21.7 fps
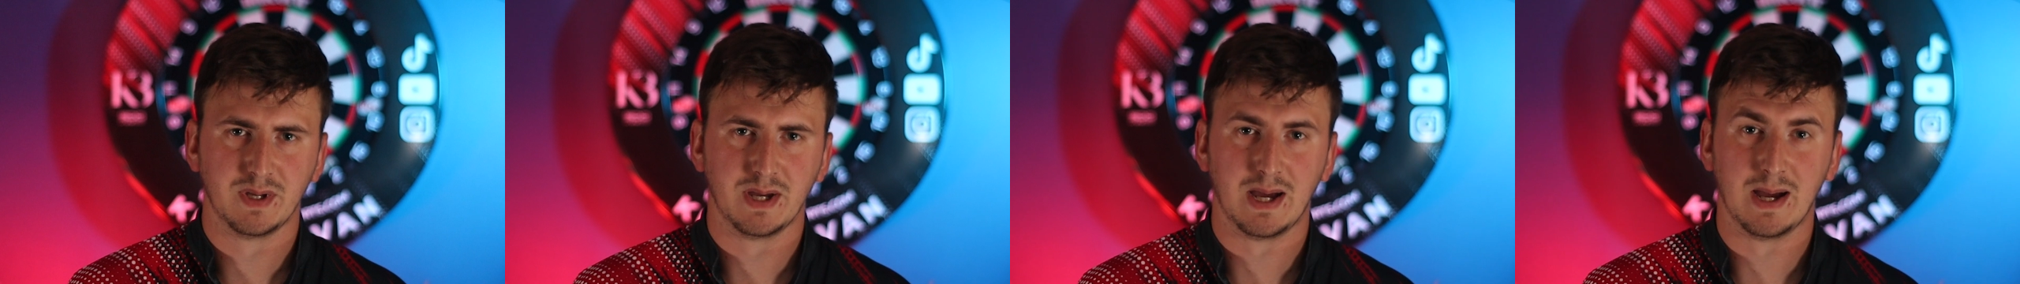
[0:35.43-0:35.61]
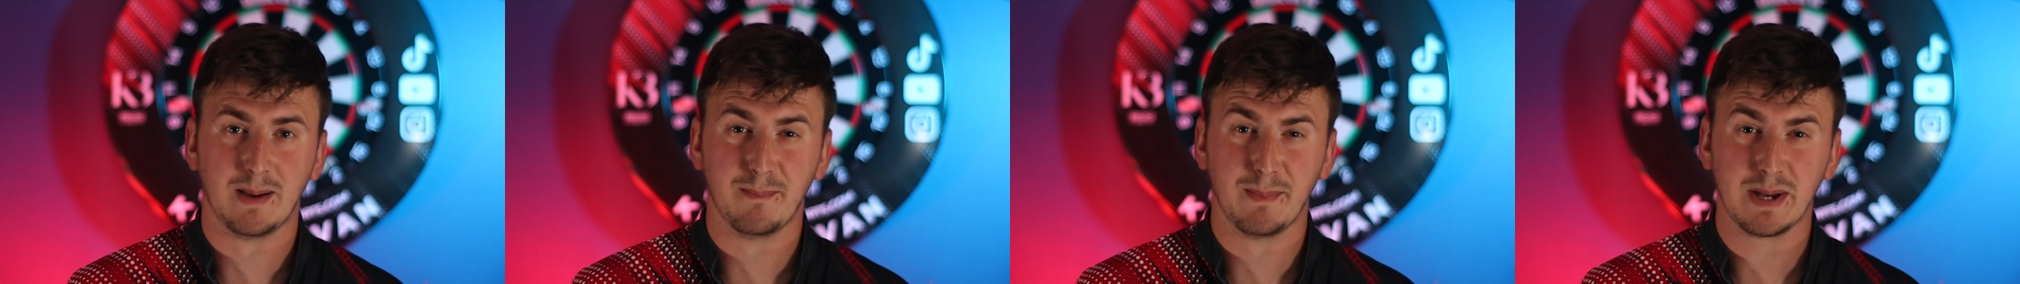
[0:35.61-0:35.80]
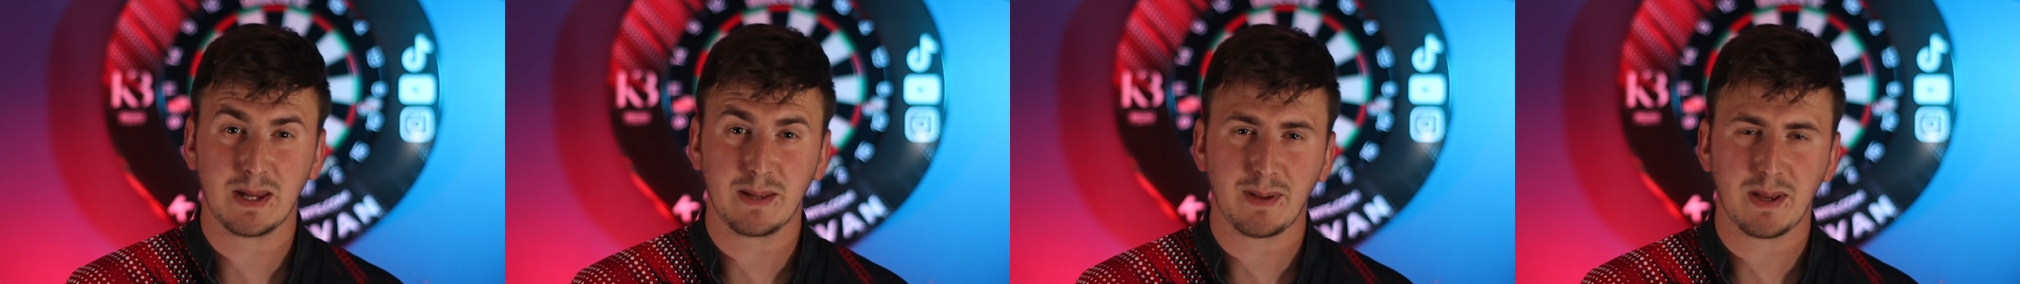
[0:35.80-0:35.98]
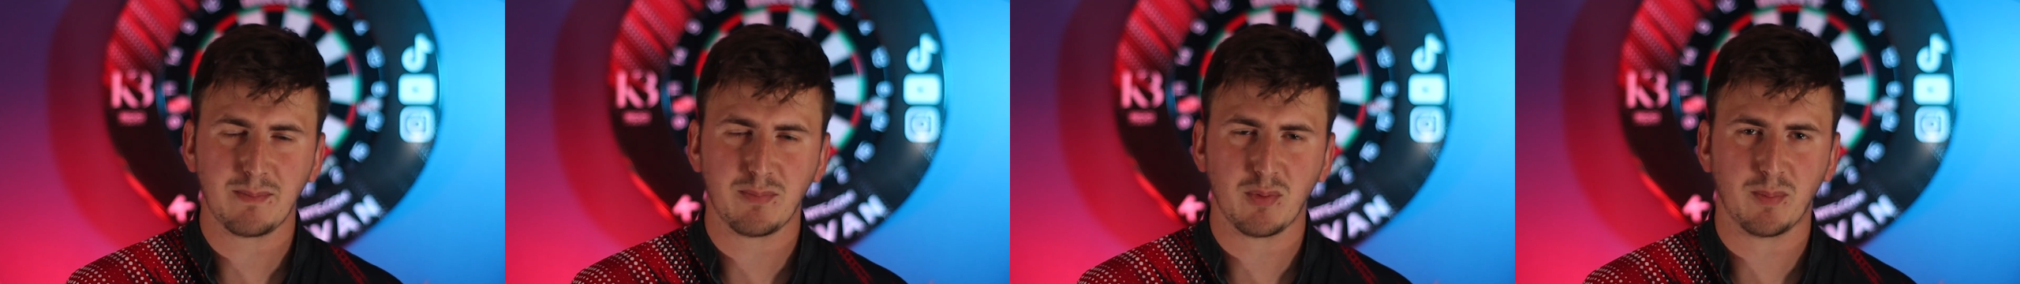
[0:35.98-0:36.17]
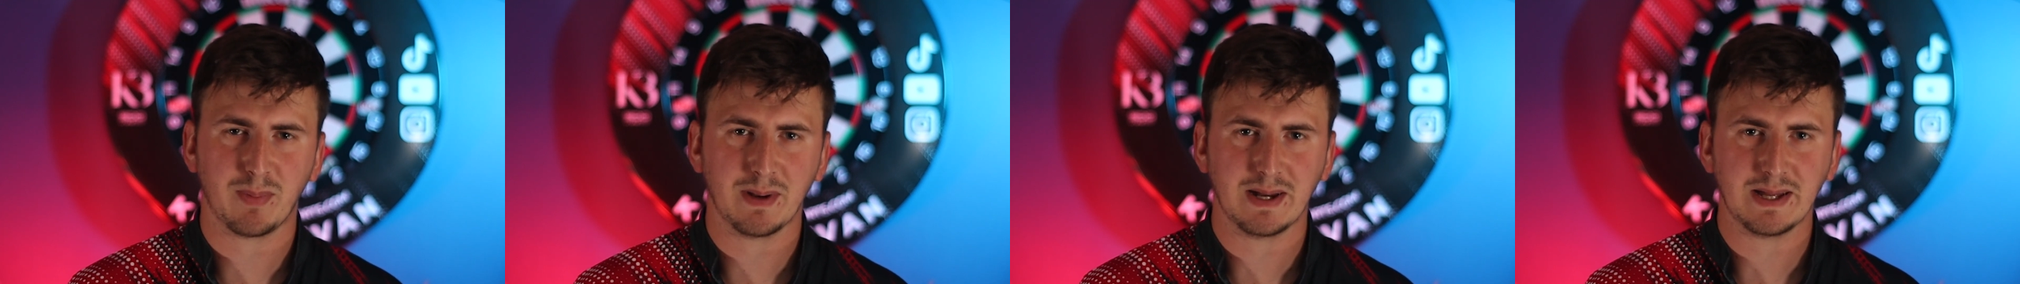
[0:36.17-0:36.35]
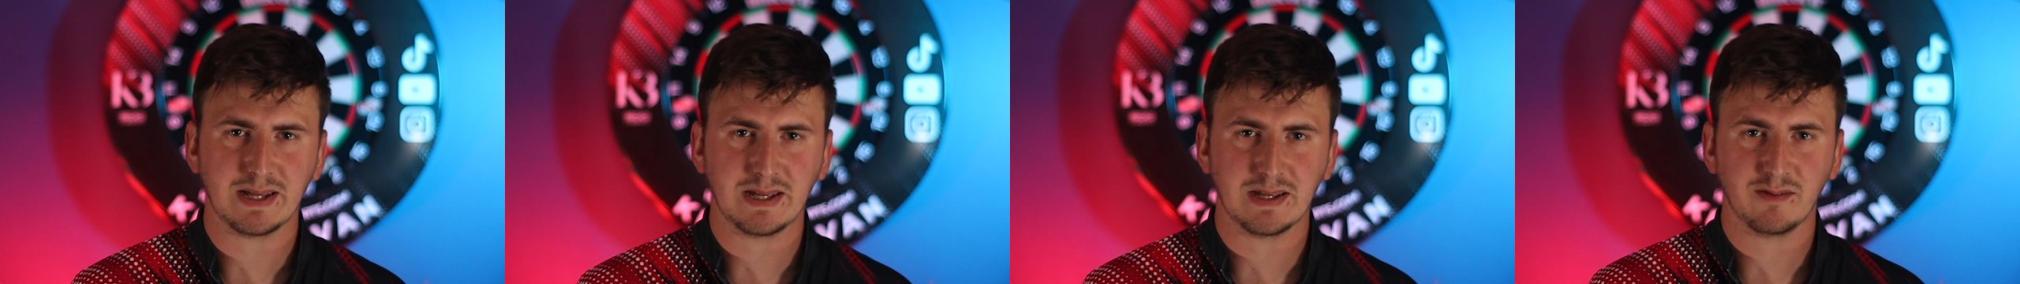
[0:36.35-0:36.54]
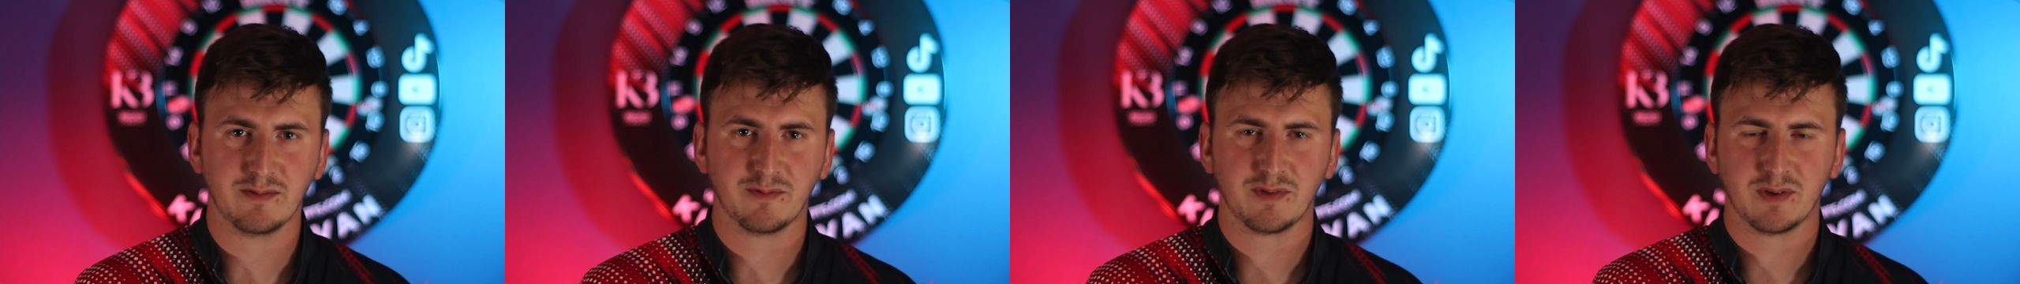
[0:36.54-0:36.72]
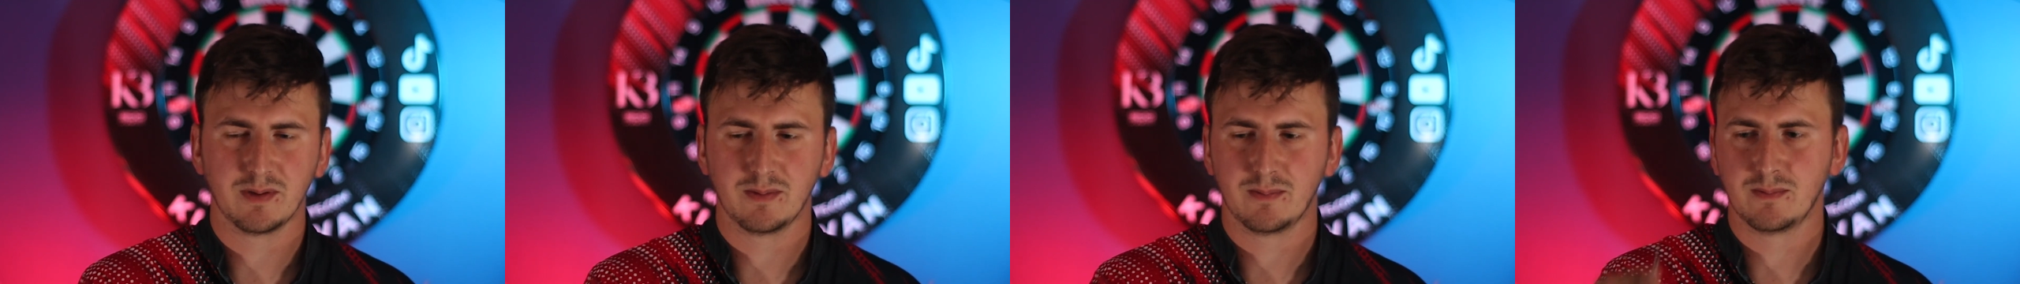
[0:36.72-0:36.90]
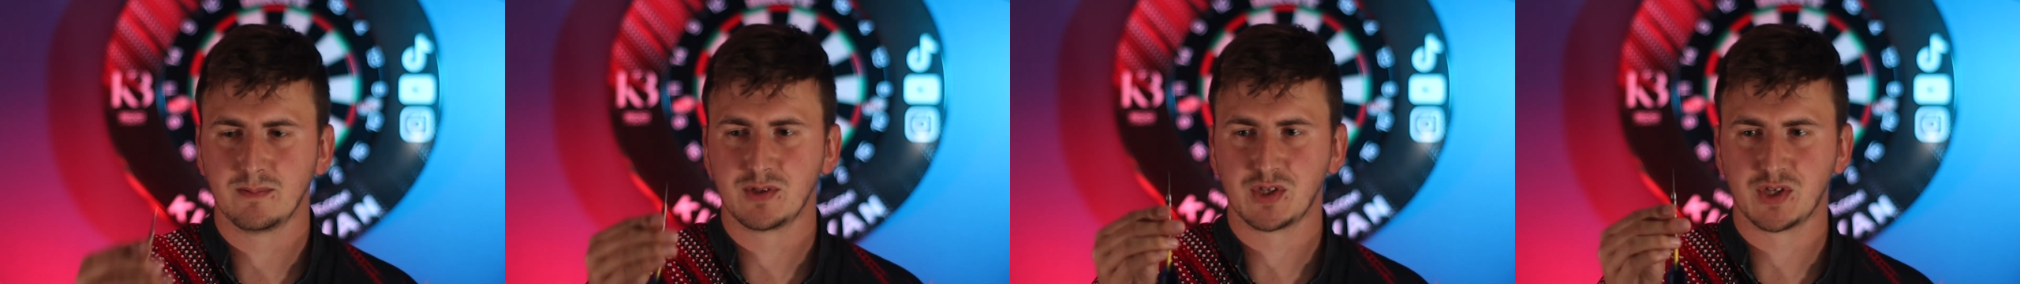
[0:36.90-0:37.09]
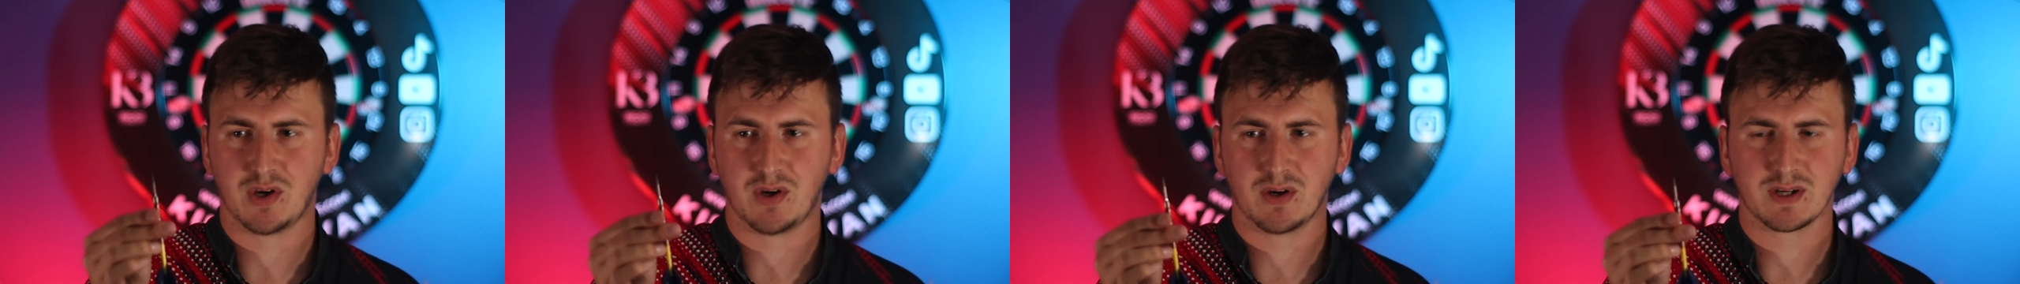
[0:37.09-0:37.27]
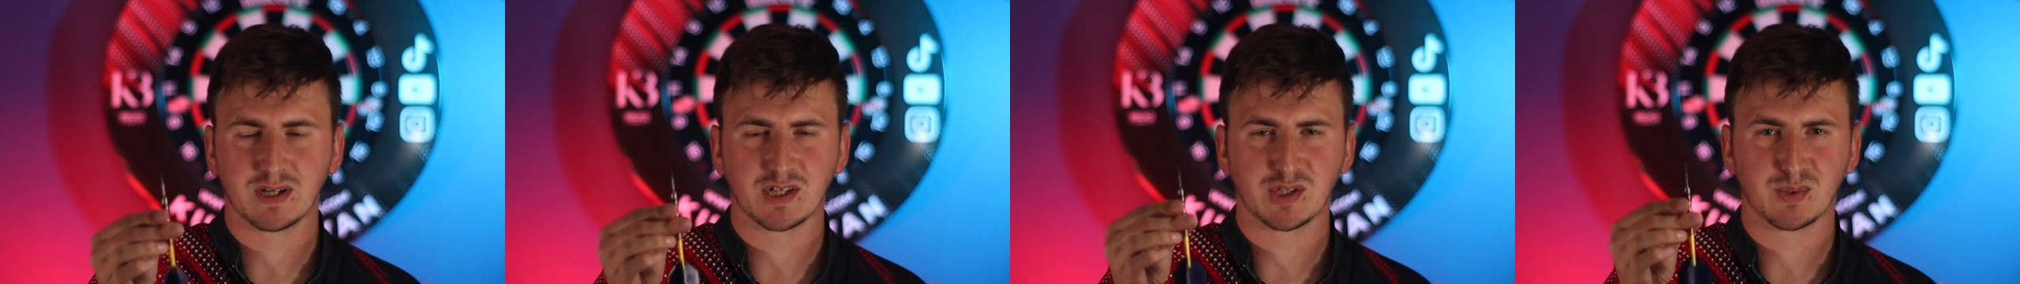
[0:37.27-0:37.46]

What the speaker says: and many people believe Target